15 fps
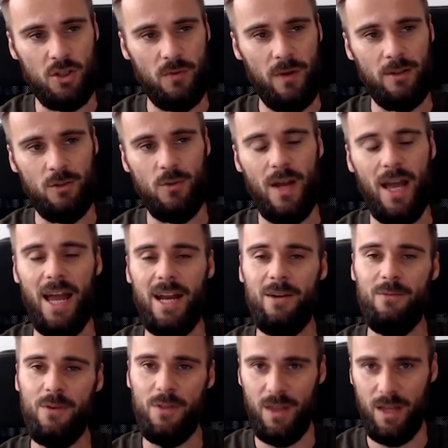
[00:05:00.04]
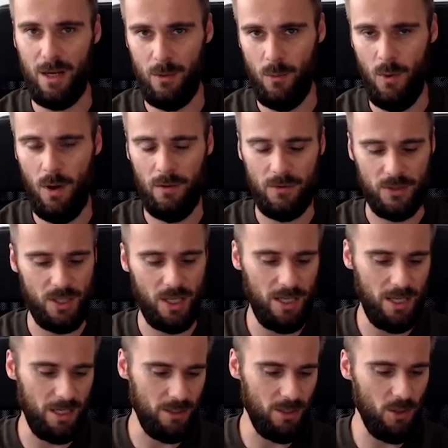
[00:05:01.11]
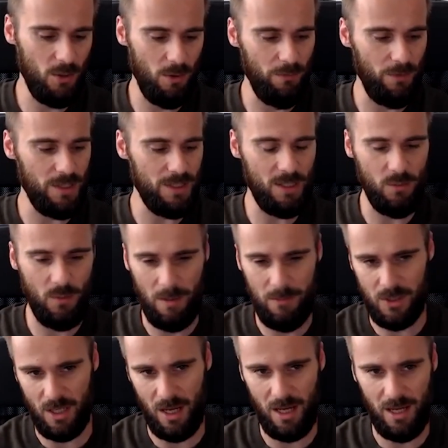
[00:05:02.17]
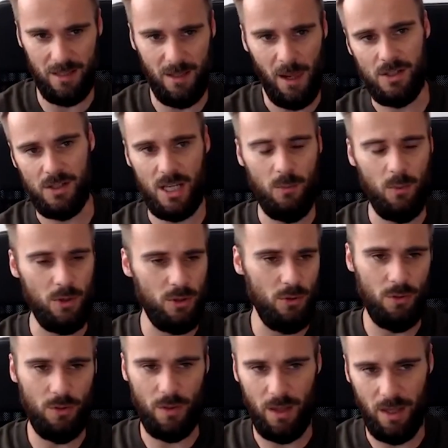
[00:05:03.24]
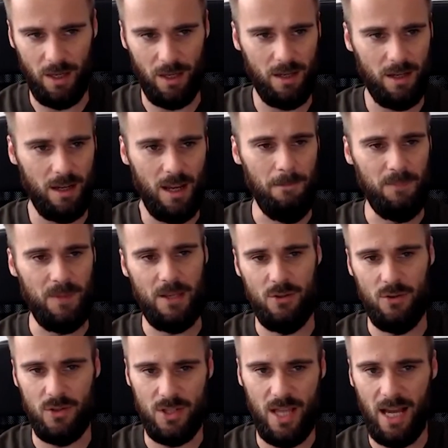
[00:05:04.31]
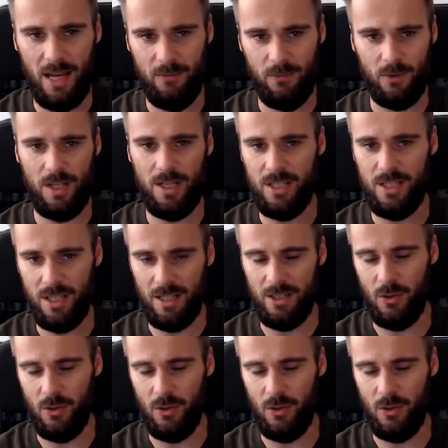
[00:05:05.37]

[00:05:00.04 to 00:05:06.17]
trying to do everything at once, saying, visit this website, say what you think, then use that for this and that.